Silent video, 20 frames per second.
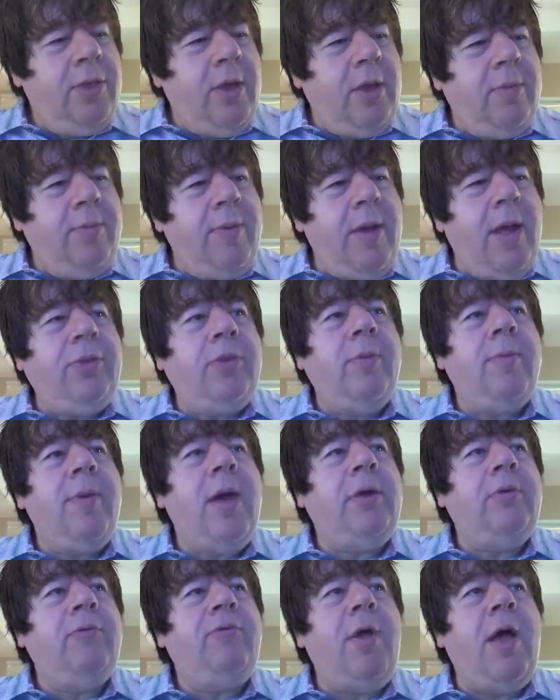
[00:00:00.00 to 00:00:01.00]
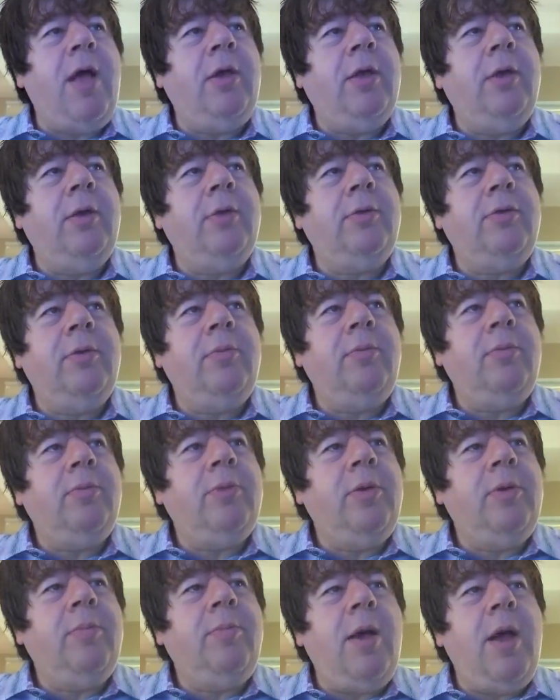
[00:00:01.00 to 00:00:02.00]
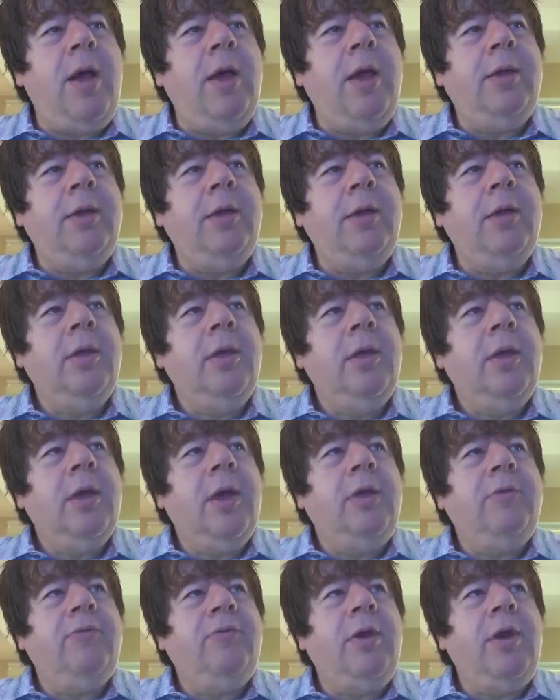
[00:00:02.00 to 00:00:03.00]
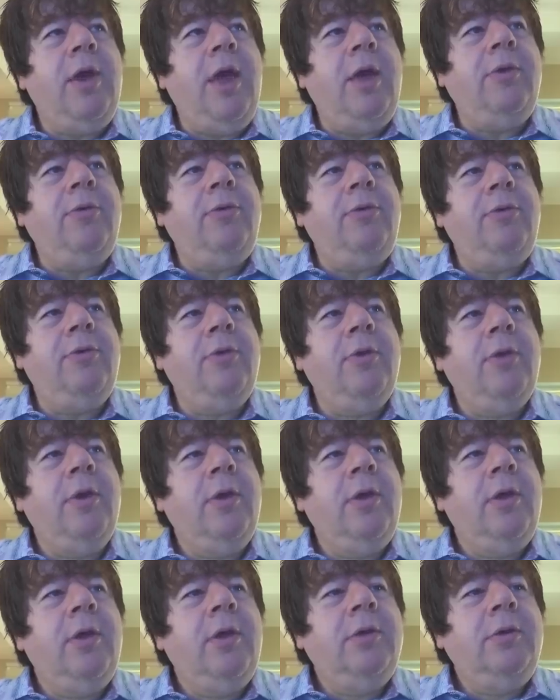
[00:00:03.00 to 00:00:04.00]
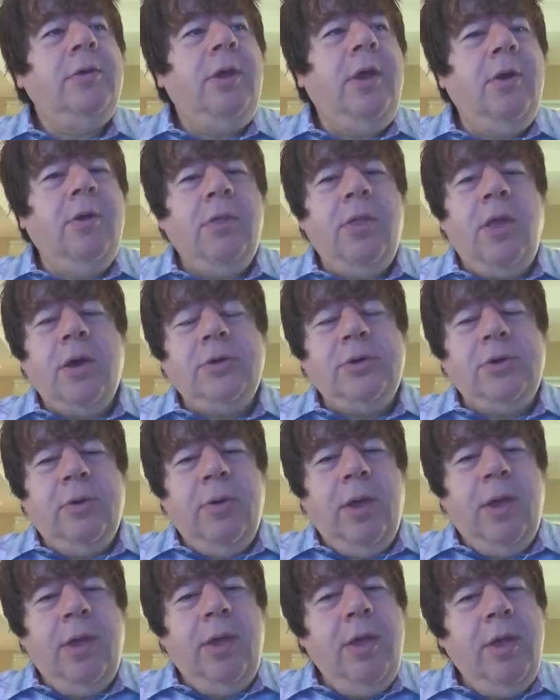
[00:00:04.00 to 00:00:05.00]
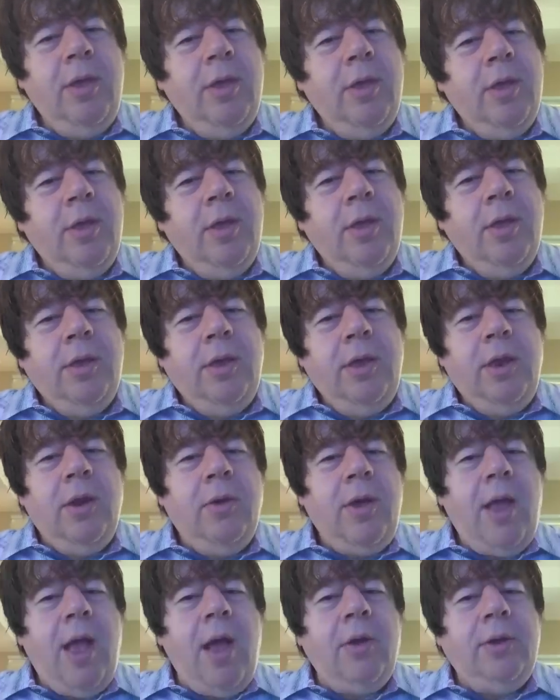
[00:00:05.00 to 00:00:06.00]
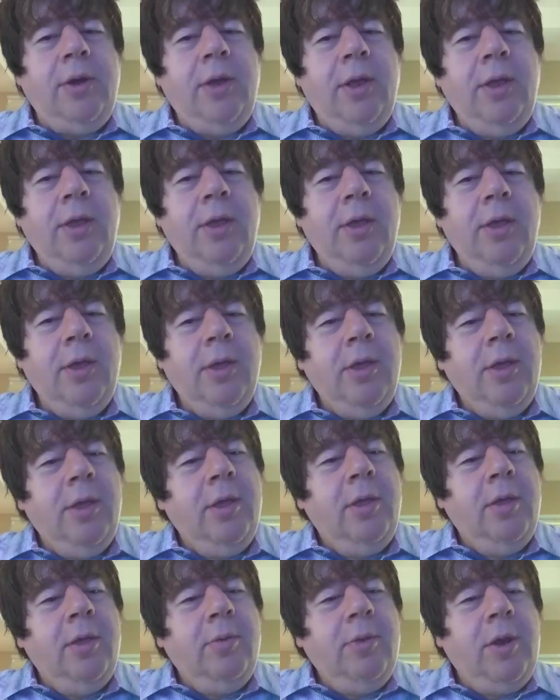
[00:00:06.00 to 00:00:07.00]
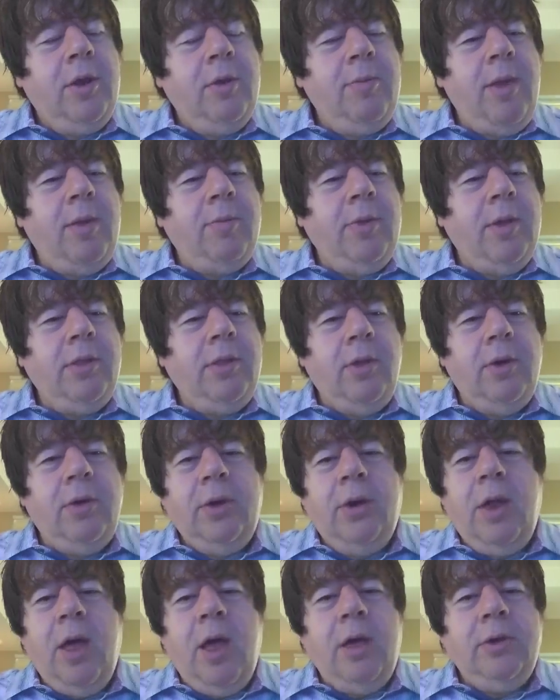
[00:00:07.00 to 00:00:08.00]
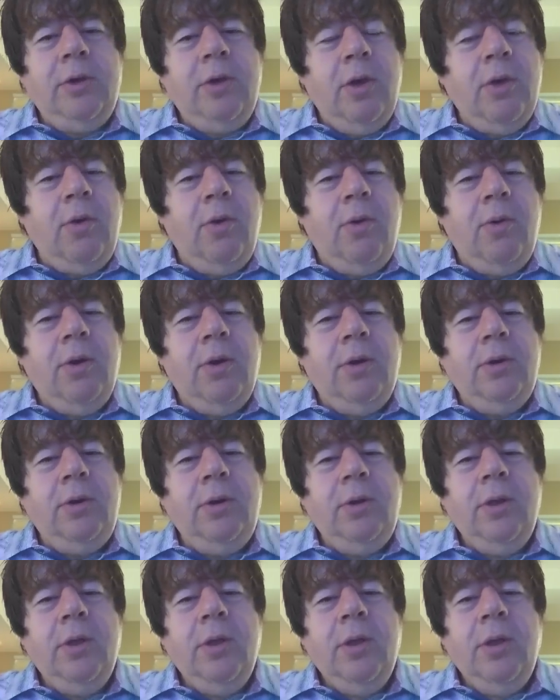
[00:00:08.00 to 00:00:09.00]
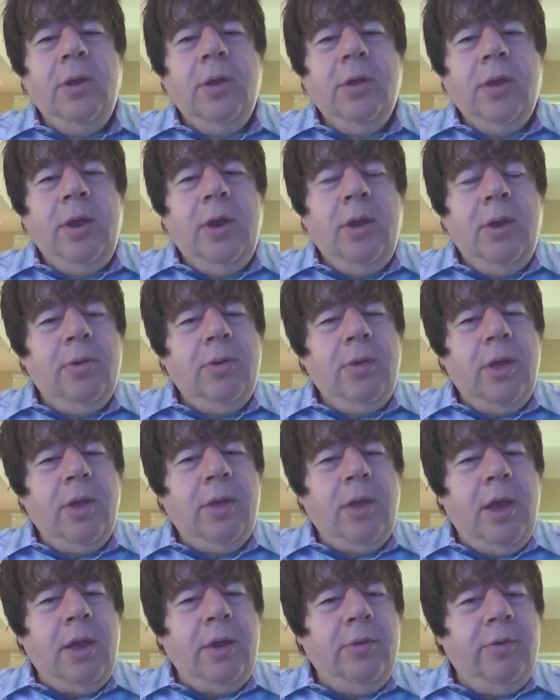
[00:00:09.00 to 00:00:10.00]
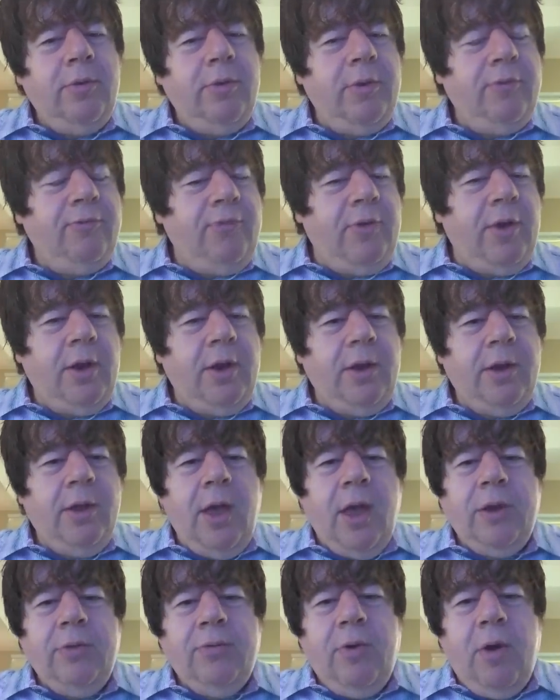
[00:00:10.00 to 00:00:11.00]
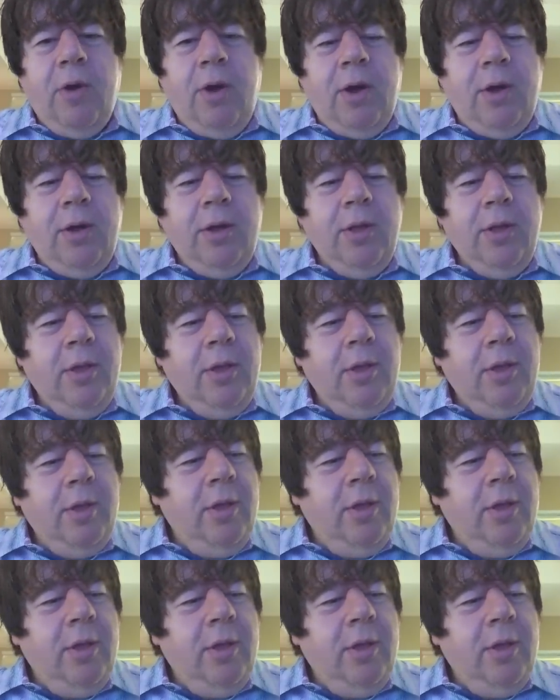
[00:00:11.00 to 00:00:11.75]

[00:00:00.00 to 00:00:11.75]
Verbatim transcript: think about the amount of value to buy kind of a nice, near-luxury, you know, Audi, you know, maybe a loaded Honda Accord, you know, kind of an Infinity kind of car.